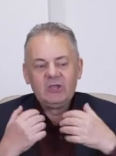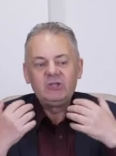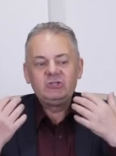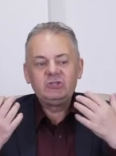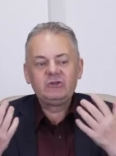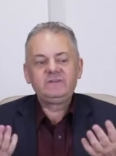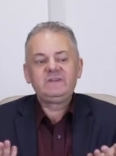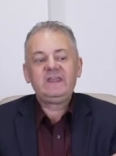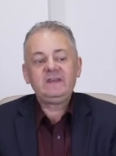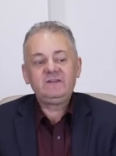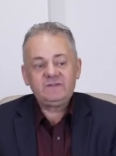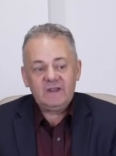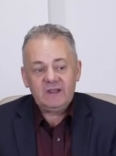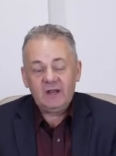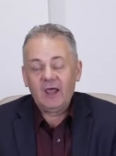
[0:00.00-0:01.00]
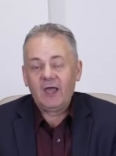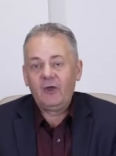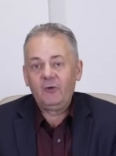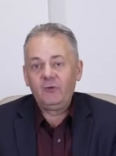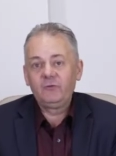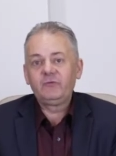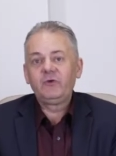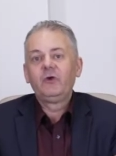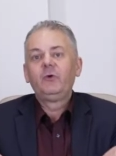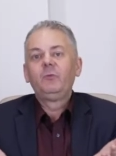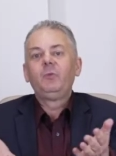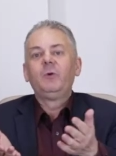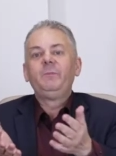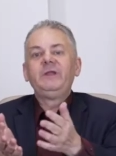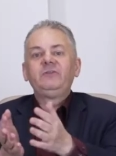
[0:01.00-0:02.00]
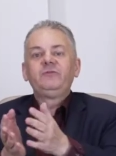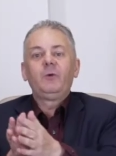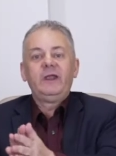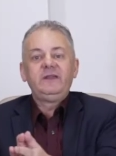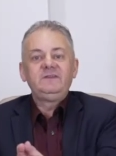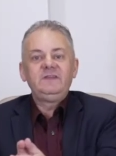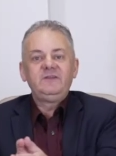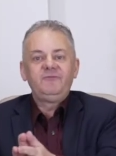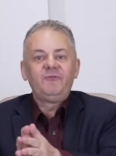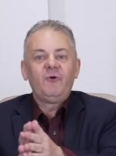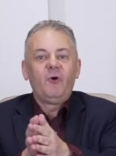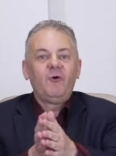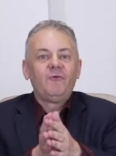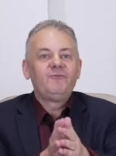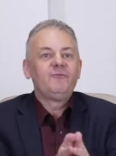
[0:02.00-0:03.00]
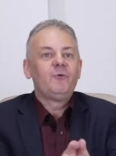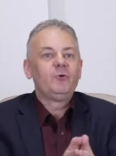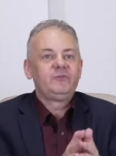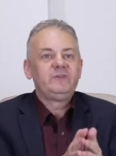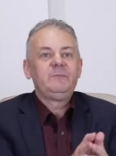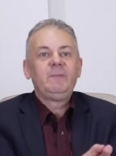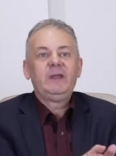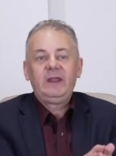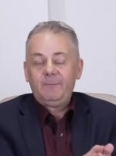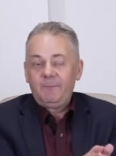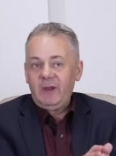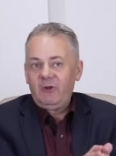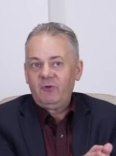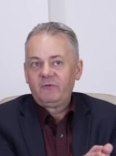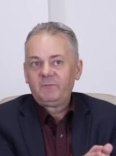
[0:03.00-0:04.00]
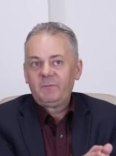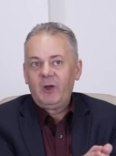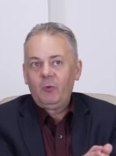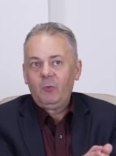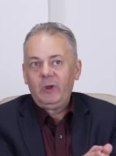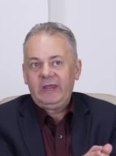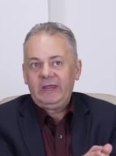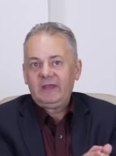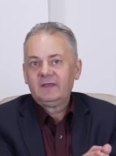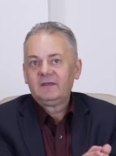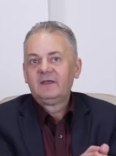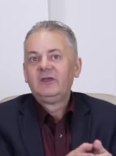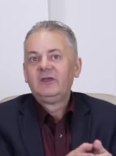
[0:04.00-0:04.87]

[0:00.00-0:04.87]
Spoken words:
Your teaching load will be 24 40-minute periods per week,